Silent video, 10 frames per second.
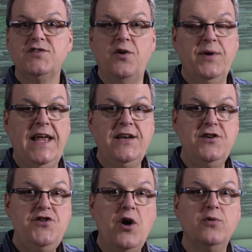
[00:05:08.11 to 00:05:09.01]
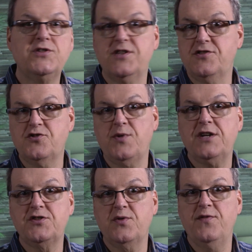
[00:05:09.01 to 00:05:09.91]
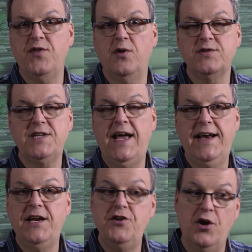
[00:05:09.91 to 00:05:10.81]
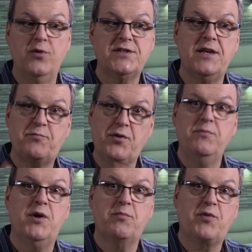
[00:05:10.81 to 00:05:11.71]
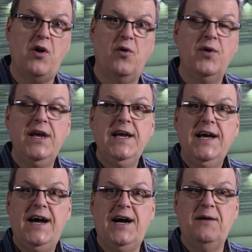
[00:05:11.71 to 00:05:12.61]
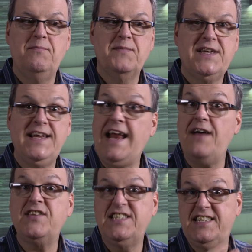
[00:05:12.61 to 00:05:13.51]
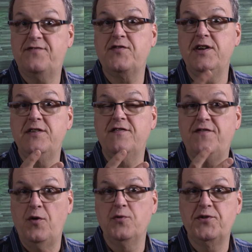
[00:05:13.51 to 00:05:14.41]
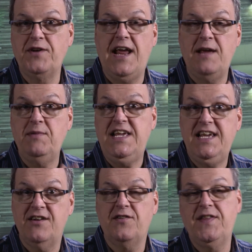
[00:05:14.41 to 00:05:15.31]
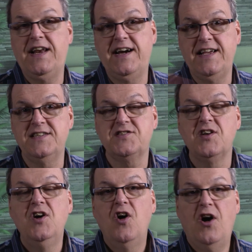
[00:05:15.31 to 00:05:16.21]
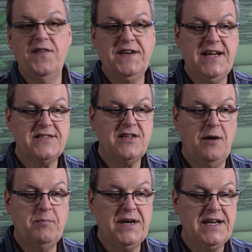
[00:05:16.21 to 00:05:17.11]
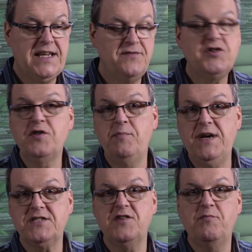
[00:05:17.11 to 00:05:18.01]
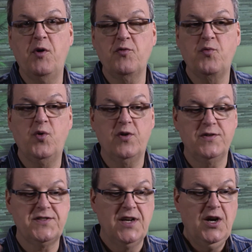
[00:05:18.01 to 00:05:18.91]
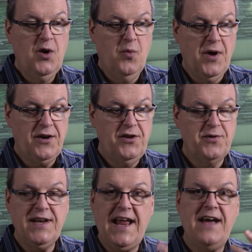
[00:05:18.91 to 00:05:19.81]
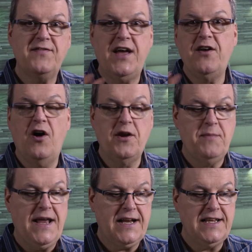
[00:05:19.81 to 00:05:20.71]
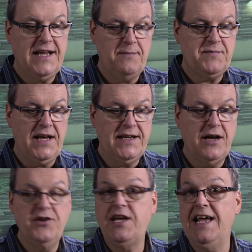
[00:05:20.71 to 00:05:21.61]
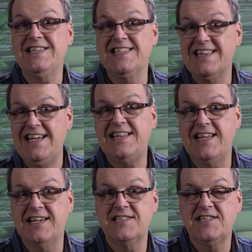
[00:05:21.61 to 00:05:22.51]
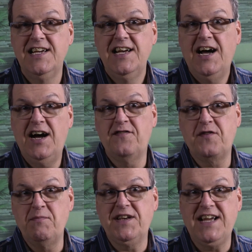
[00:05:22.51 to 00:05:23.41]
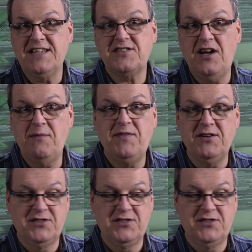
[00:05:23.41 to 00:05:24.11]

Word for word: So it knows the structure of those and it knows that Premiere Pro can have a different folder name here than it is on the desktop, but it gives you the best of both worlds where you can have that automatically update. Now you can't delete things from the desktop.